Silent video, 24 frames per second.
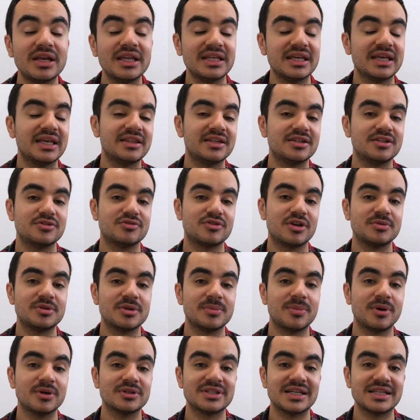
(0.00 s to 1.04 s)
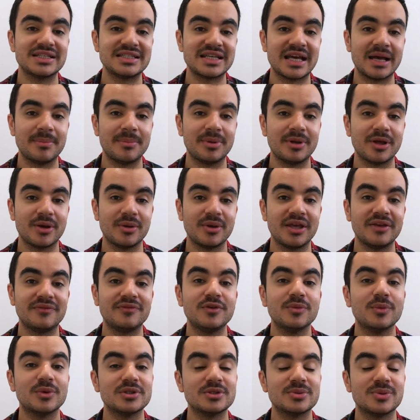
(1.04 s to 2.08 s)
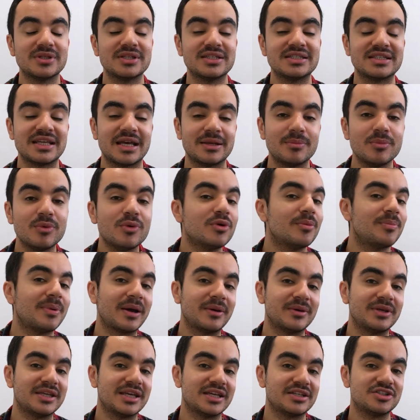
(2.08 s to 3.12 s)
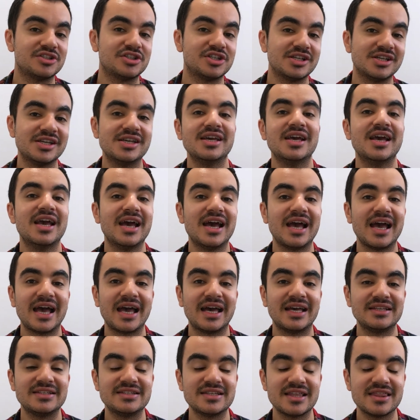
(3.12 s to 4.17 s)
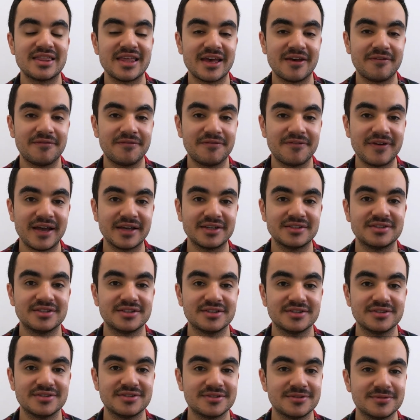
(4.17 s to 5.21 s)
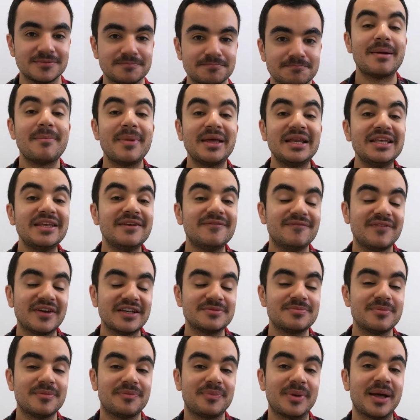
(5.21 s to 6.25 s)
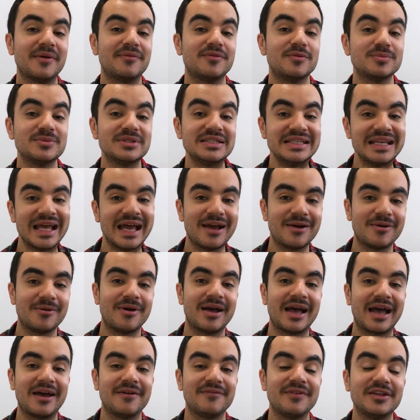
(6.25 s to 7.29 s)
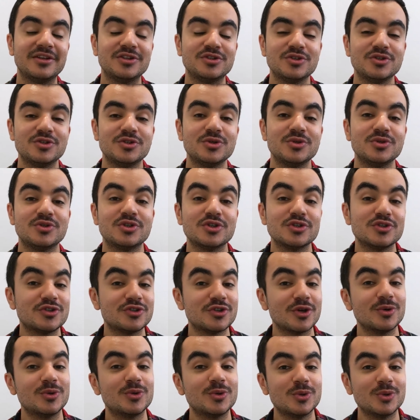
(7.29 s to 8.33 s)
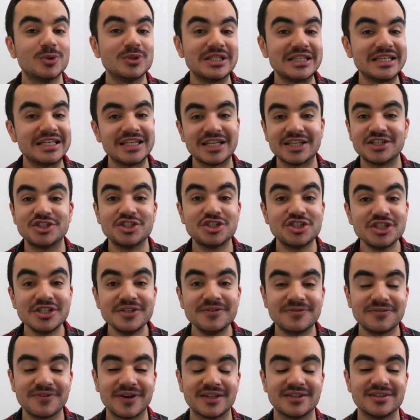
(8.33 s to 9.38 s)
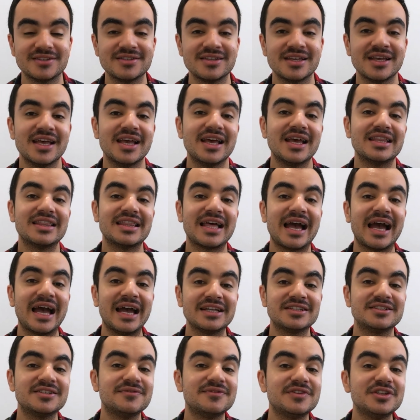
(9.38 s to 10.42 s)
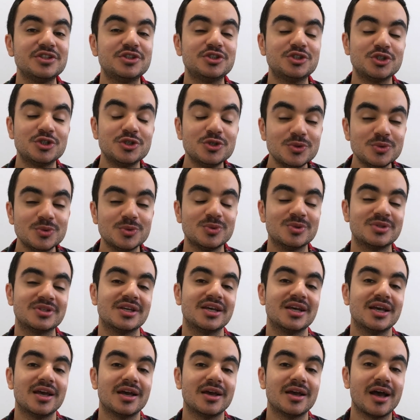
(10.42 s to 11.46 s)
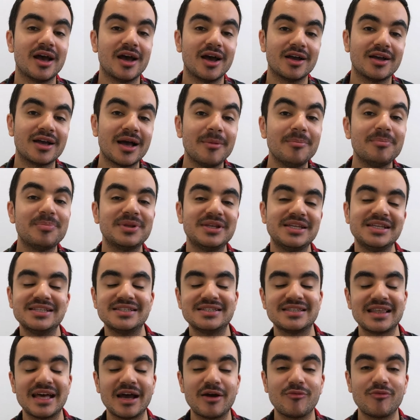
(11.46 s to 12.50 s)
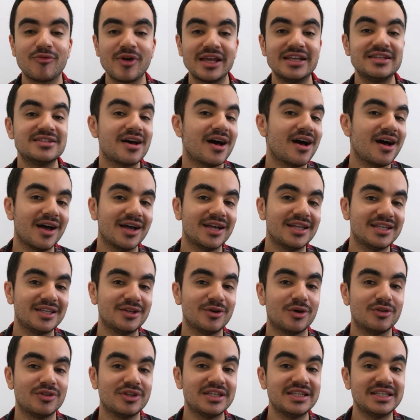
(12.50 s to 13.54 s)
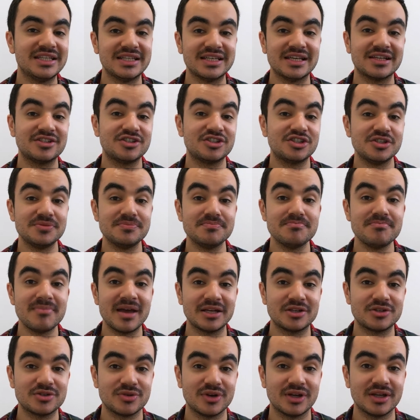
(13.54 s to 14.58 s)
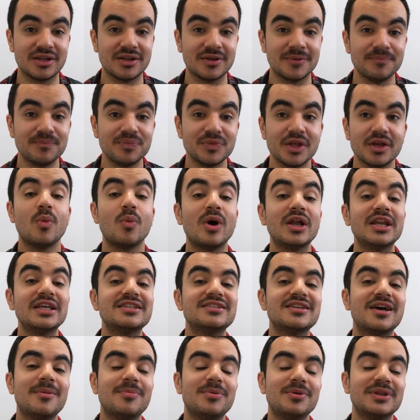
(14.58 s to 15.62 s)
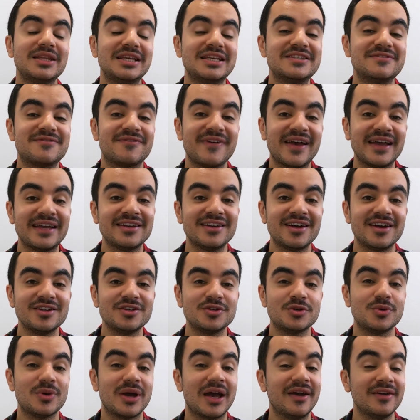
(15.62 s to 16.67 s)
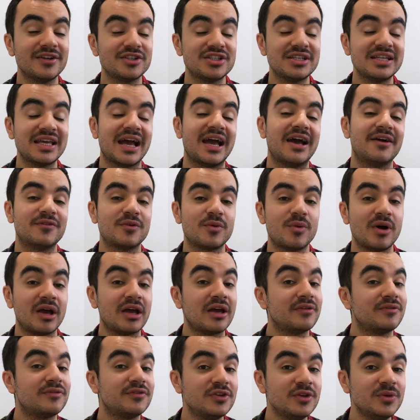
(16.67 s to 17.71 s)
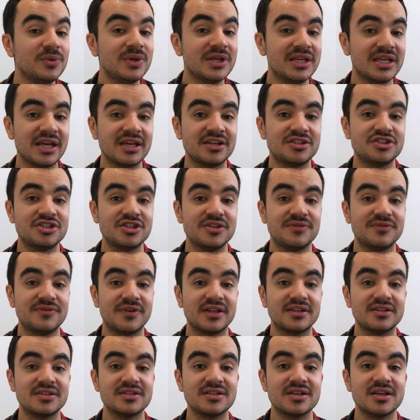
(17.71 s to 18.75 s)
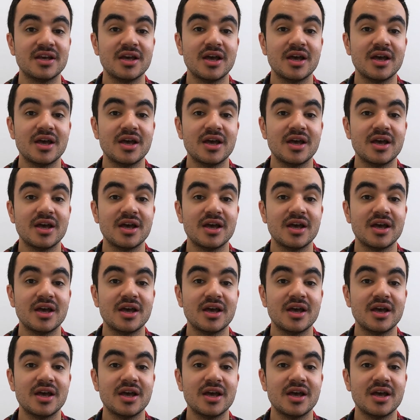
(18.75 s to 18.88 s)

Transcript: a link in the description box down below if you want to understand more about E S G and their factors. Now, many investment platforms now have introduced so-called E S G funds that actively choose uh, companies that rate highly on the E S G metric. One example is Vanguard, who actually have quite a few E S G funds,